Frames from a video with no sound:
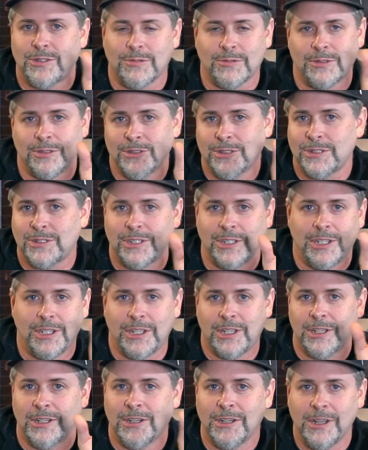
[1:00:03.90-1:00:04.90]
the world to
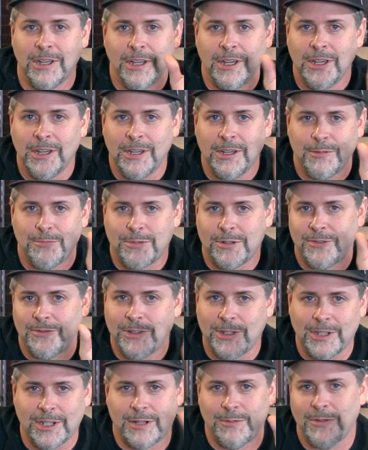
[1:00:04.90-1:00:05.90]
sing and
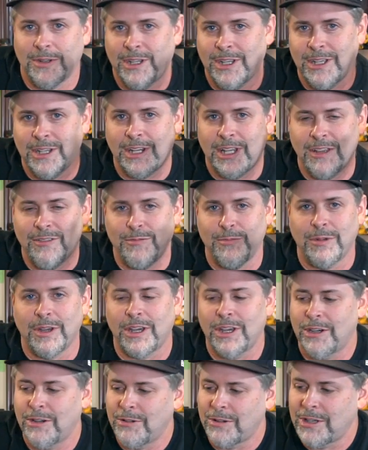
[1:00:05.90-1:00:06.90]
perfect harmony and give them a
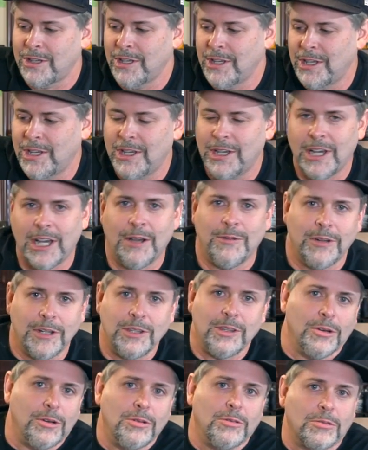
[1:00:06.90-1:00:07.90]
Coke. I want
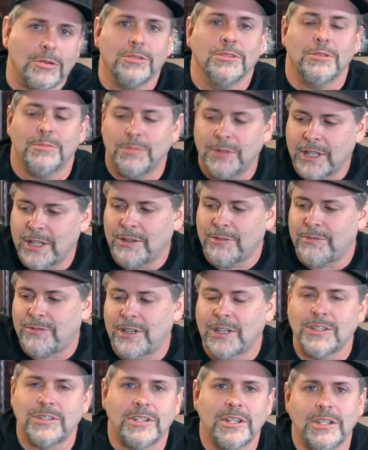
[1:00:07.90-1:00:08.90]
the whole world to play
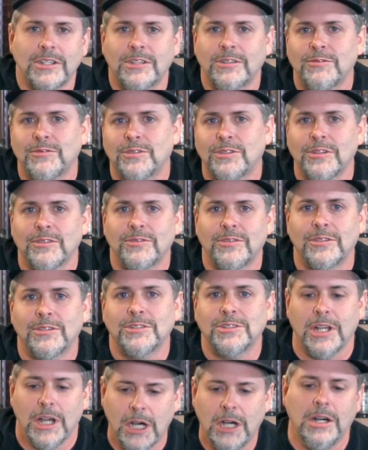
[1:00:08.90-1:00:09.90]
France 1944
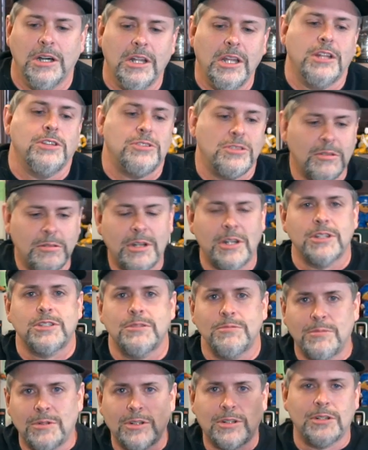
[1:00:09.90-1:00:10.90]
and say, oh, that's so
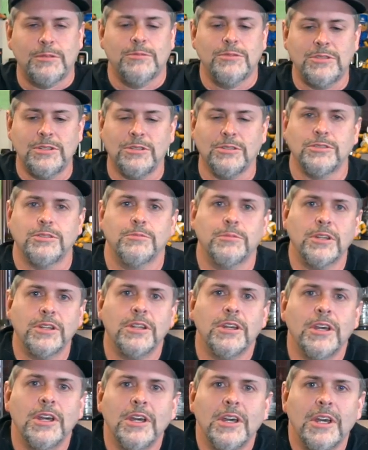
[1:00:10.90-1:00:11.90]
awesome, Mark Herman's the ultimate.
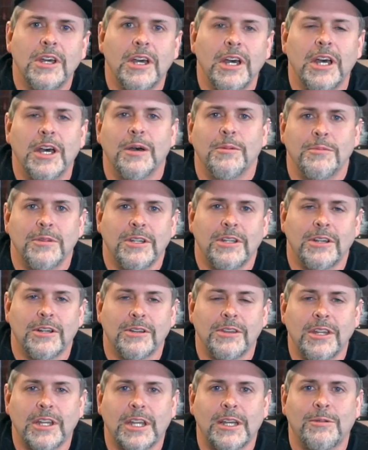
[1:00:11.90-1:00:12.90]
Then you all
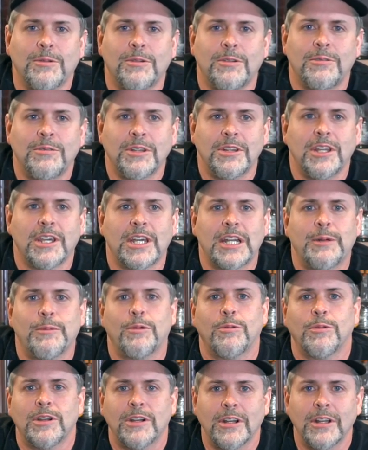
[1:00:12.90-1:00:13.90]
think quit thinking I'm a
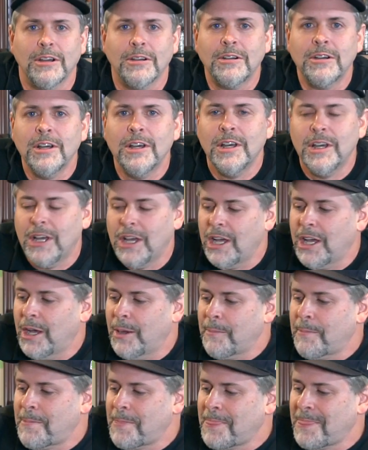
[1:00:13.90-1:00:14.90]
weirdo.
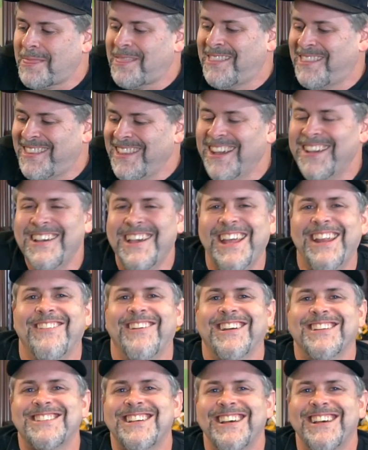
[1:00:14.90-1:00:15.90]

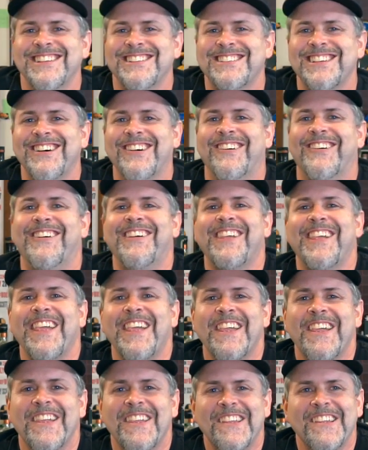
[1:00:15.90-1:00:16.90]
Anyways, so.
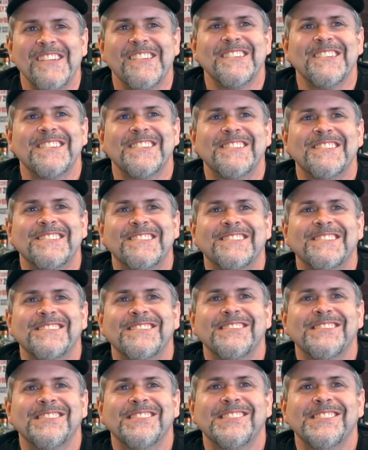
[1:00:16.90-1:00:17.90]
No, that won't
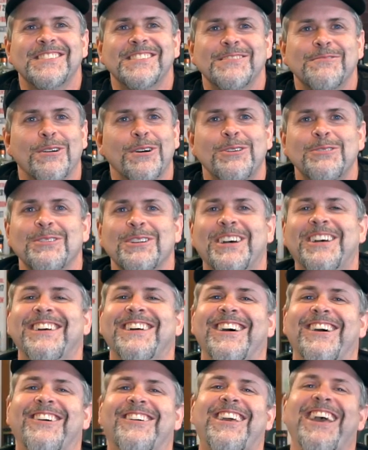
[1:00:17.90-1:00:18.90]
happen. Won't?
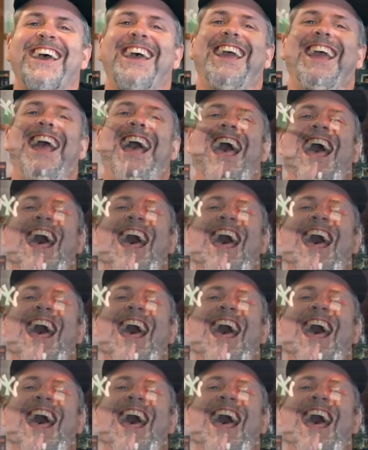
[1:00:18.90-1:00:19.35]
Okay.